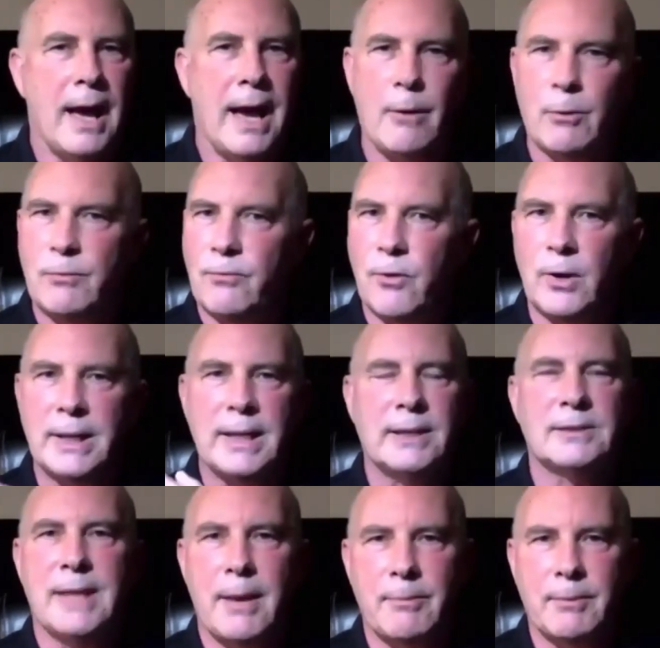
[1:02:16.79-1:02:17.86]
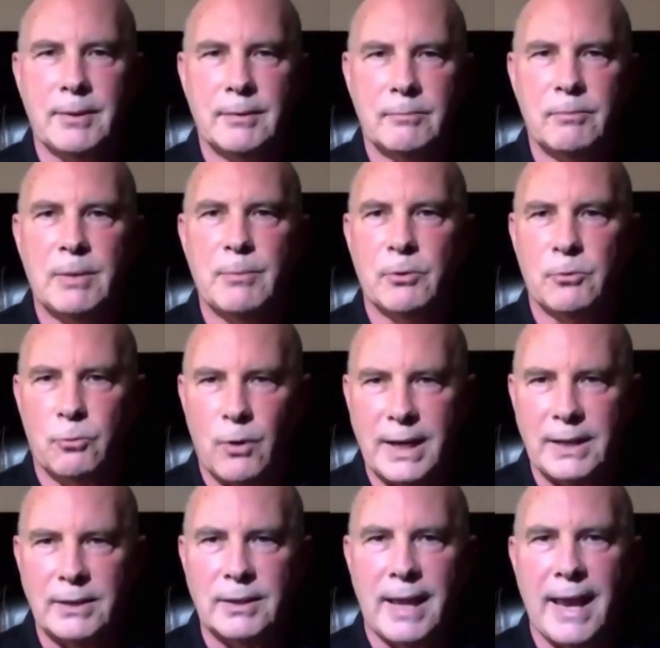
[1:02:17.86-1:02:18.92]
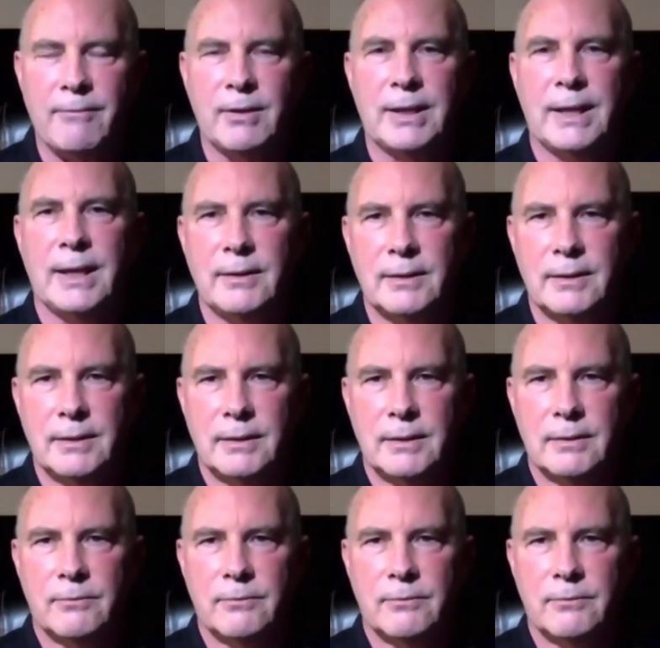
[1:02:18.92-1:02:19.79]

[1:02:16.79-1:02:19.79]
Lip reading: I would fully accept people's right to advocate